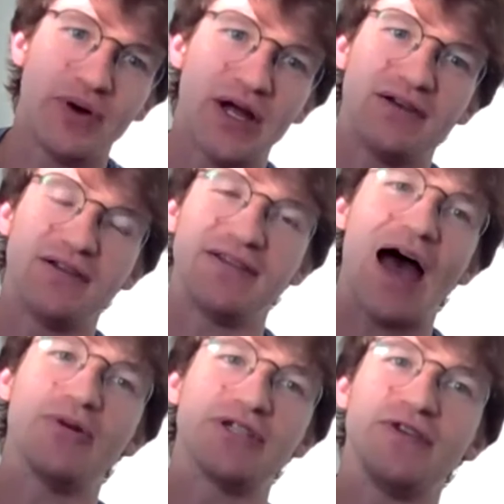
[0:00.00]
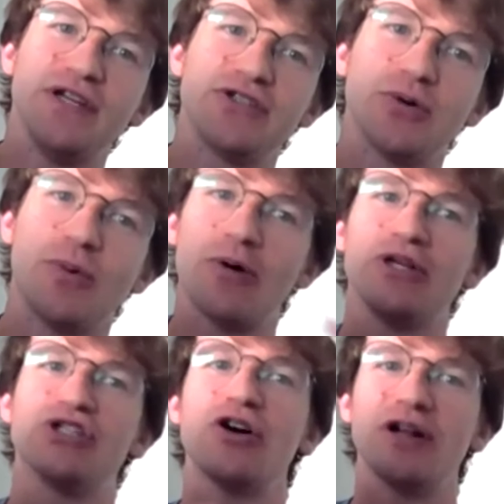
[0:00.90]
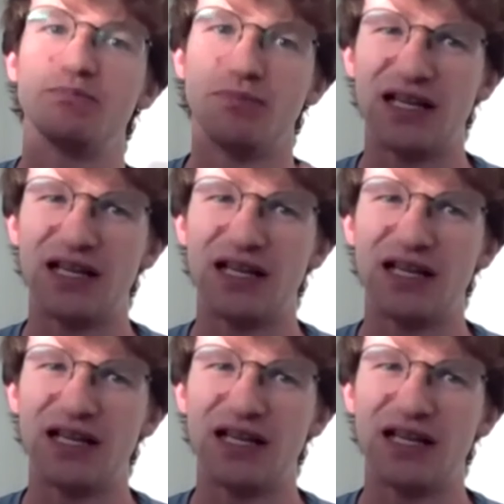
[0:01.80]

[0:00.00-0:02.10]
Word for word: but that was a feature where we started,